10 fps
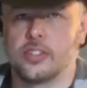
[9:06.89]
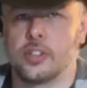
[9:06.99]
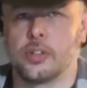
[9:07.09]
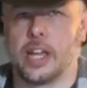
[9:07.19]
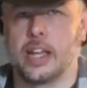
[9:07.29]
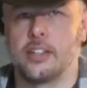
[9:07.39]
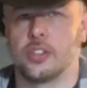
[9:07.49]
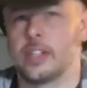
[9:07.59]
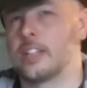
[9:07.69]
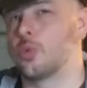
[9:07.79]
Okay,
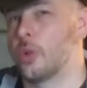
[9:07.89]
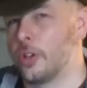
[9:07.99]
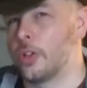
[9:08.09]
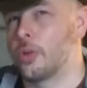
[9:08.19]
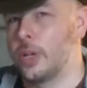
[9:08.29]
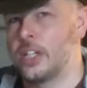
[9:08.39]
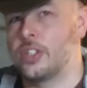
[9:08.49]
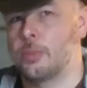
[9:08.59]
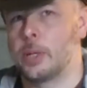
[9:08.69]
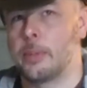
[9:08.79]
so that's one of the
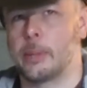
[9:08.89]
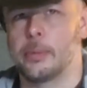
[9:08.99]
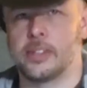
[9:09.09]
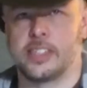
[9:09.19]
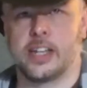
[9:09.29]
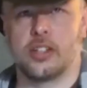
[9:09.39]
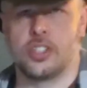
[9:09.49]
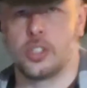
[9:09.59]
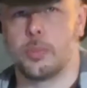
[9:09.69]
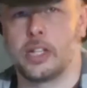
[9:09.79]
ways you might be able to tell
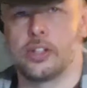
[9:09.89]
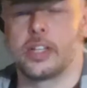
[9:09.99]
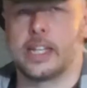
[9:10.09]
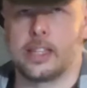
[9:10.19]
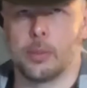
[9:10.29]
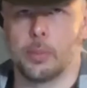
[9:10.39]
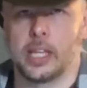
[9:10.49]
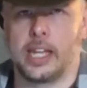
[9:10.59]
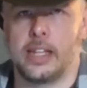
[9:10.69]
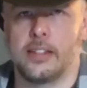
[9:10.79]
just by looking at the
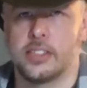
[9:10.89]
blade.